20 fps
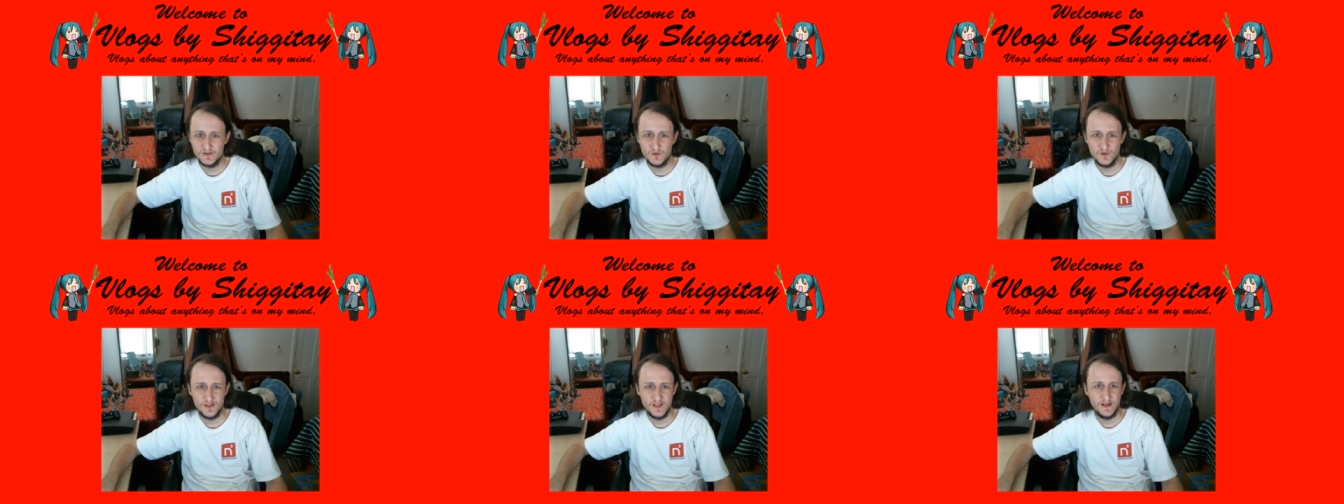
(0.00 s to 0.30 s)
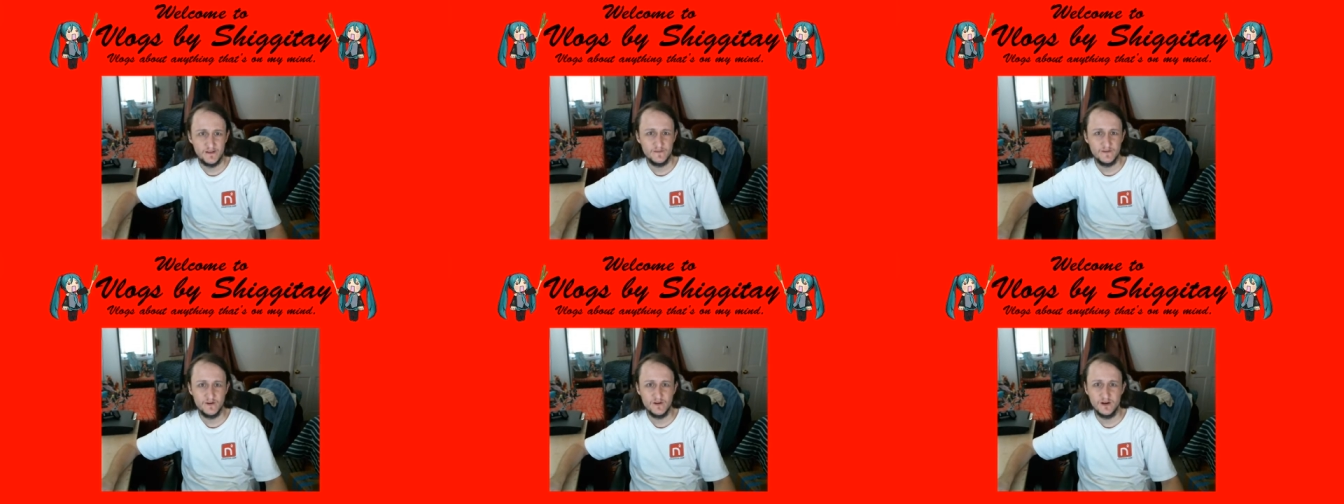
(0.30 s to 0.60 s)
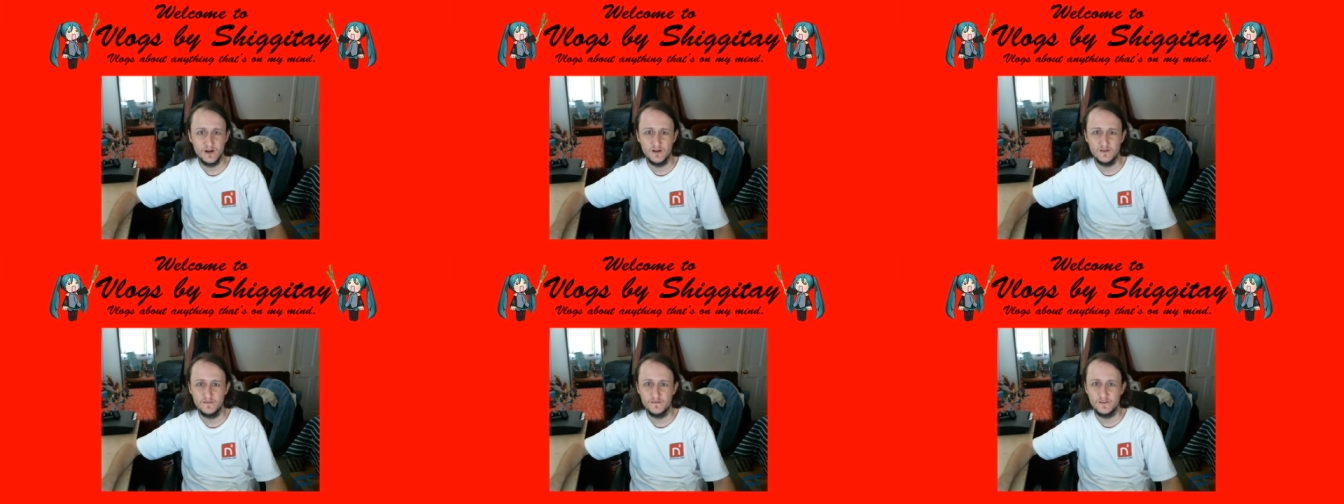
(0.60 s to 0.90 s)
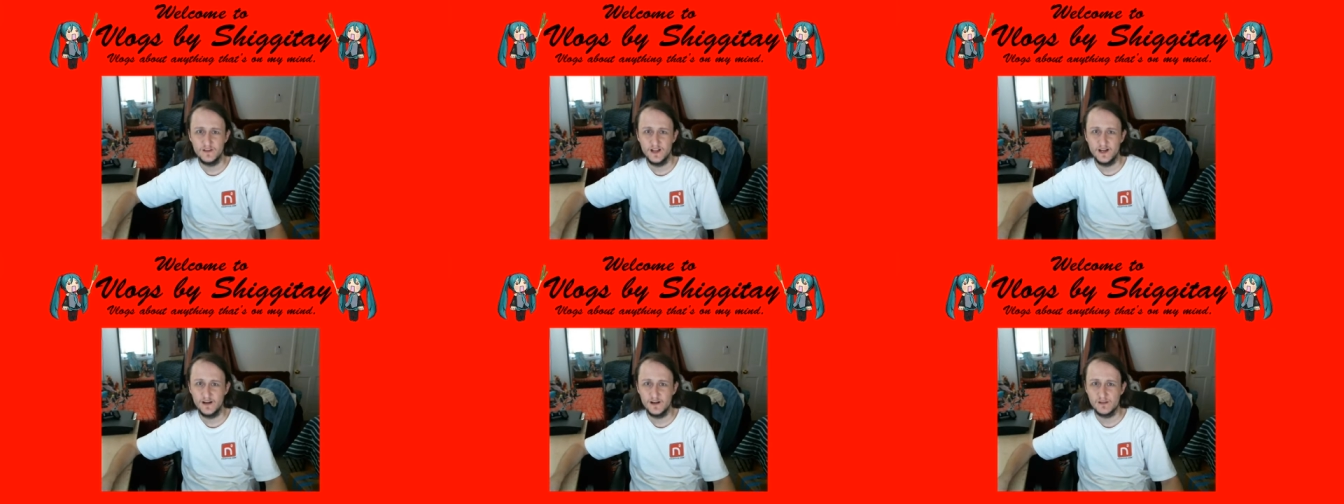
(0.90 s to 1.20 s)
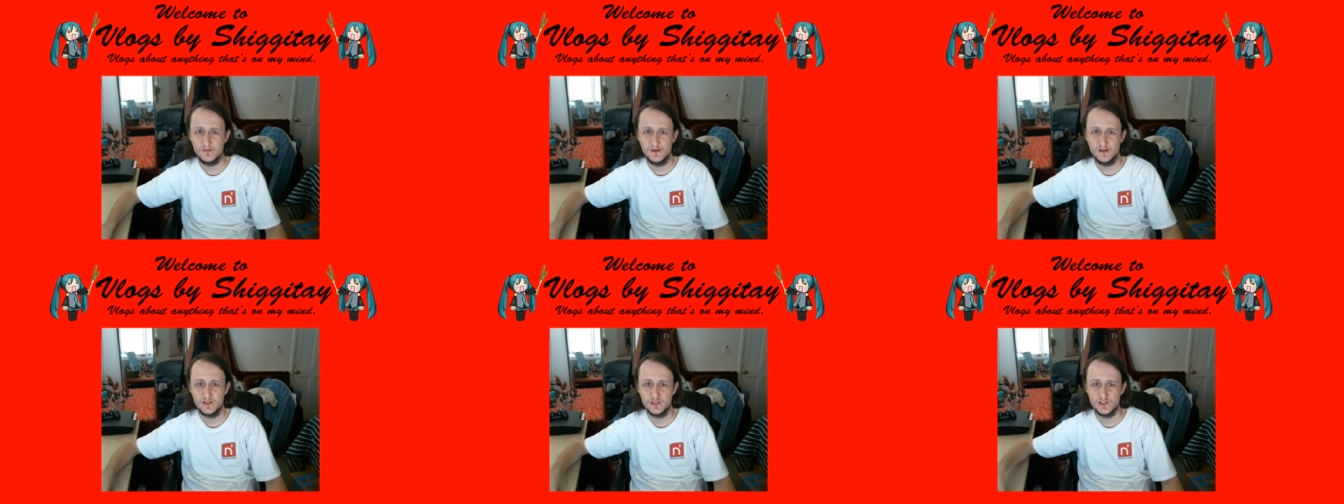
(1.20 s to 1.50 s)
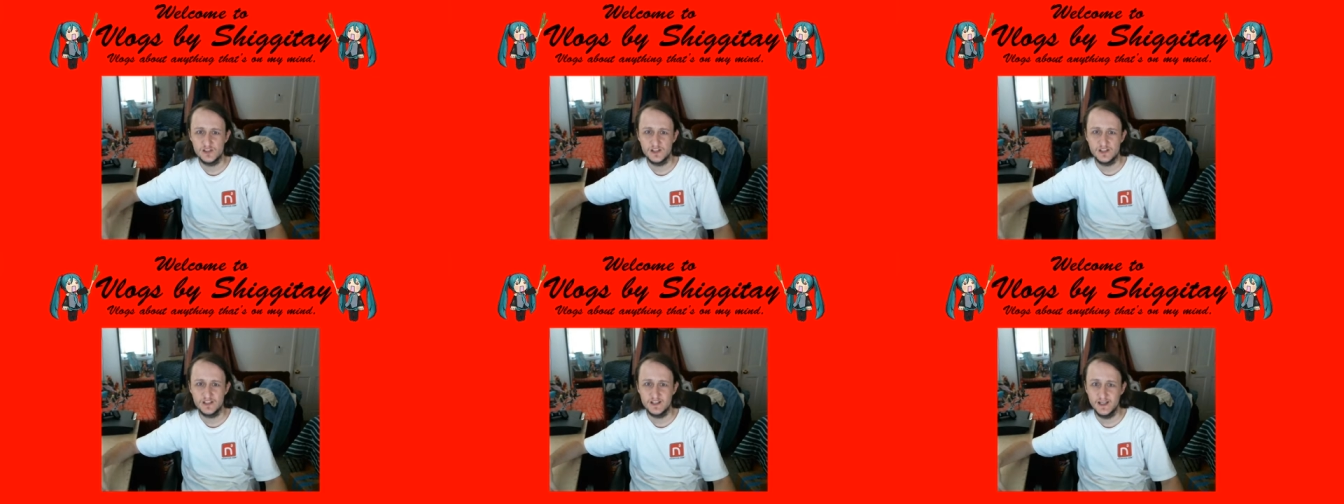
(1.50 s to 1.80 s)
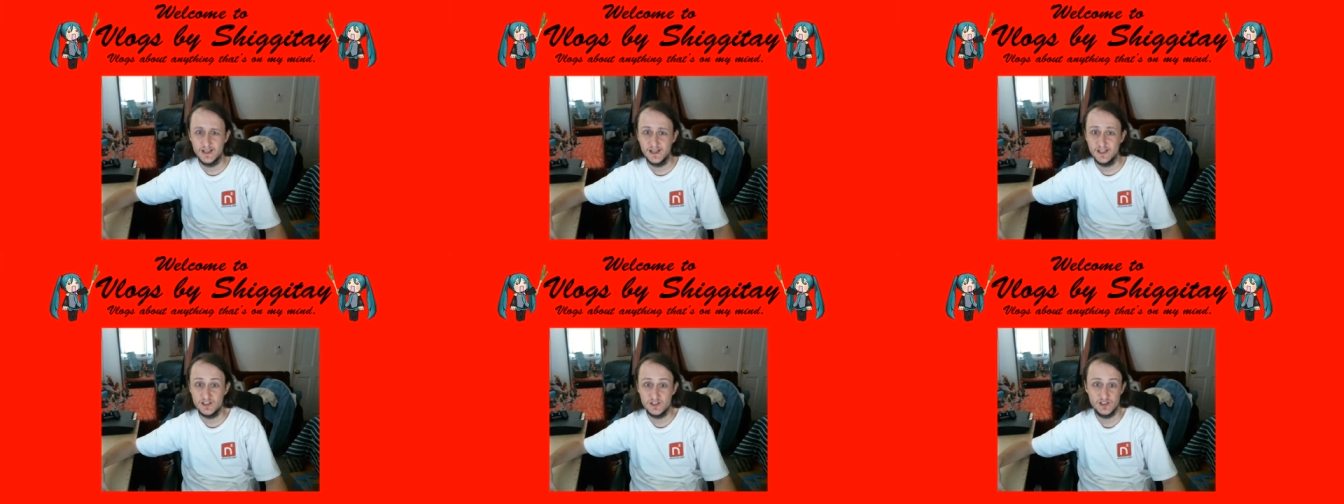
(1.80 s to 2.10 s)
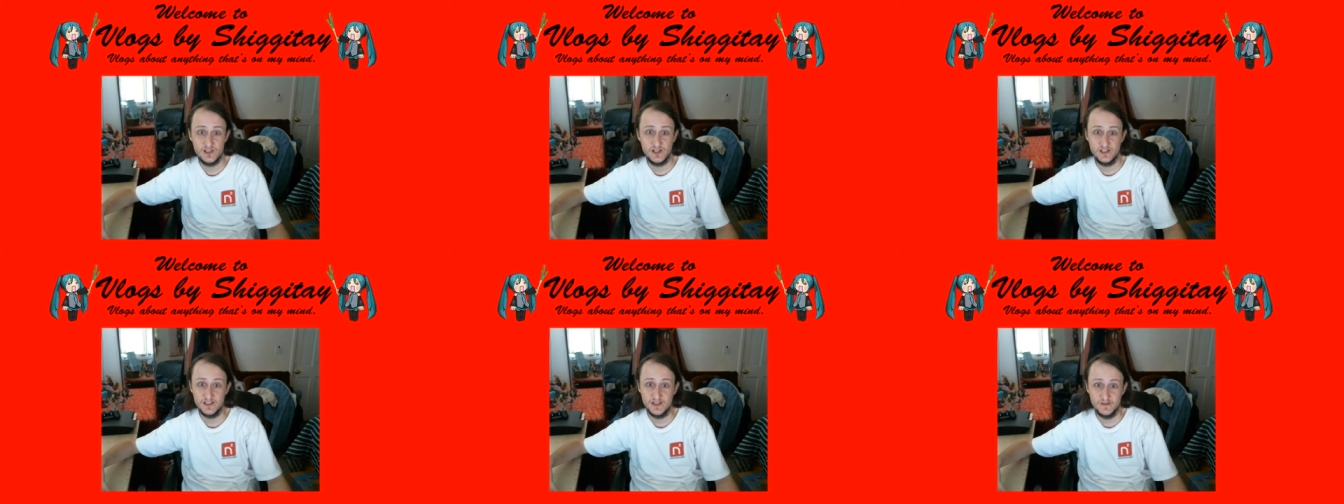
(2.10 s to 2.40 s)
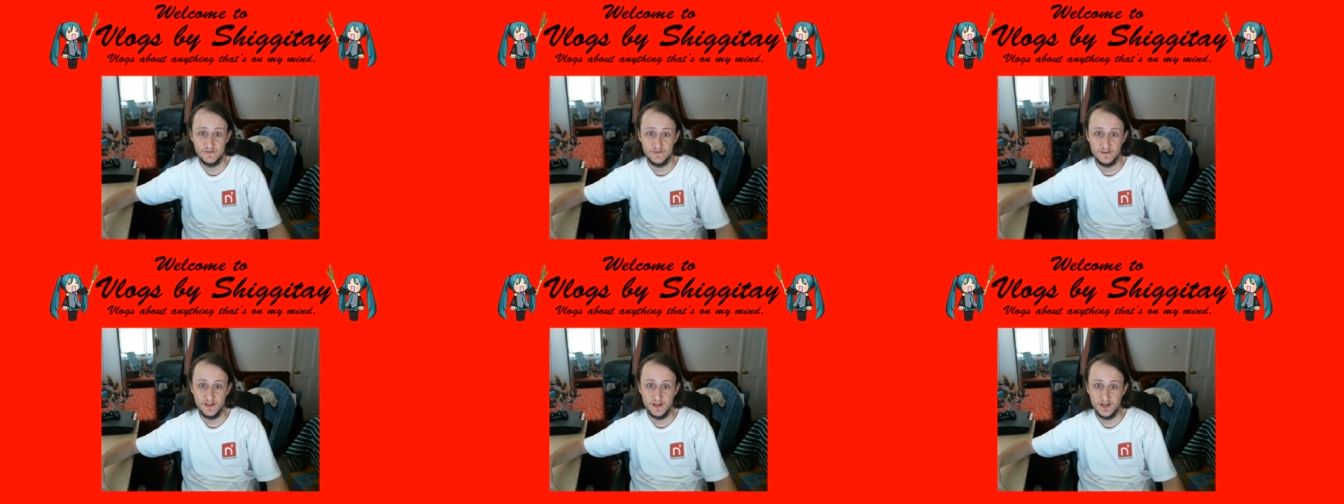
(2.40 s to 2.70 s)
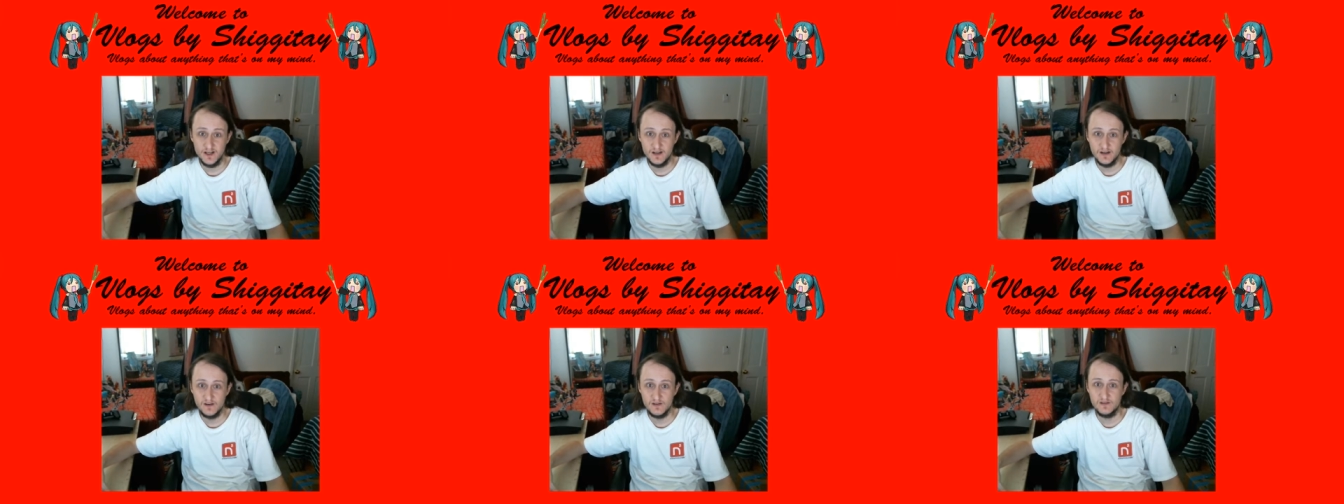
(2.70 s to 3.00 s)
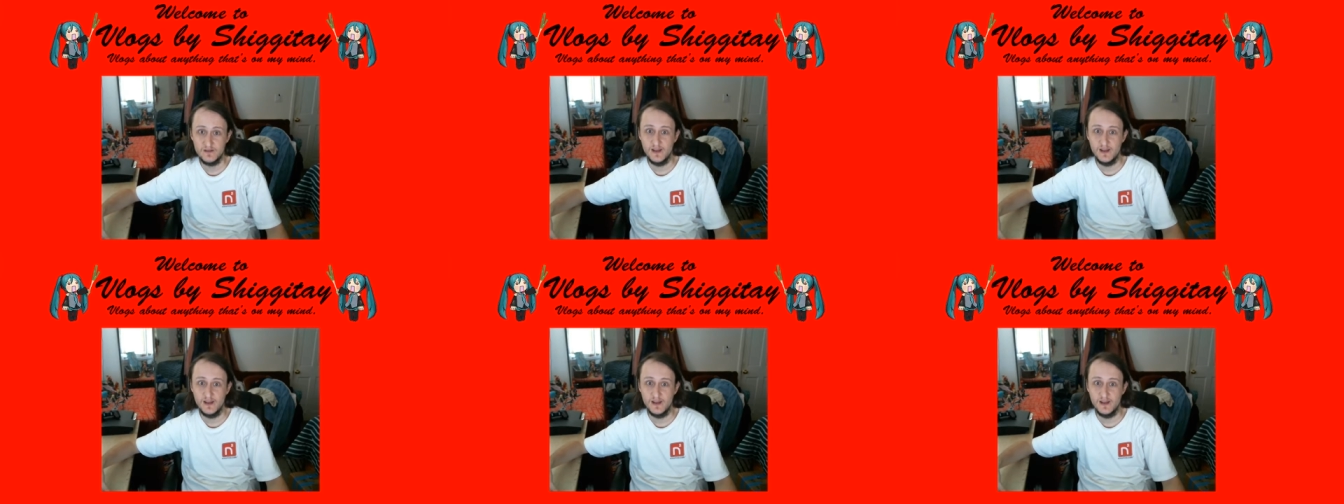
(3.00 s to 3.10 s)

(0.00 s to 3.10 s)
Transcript: whatever, of Vlogs by Shigete Vlogs,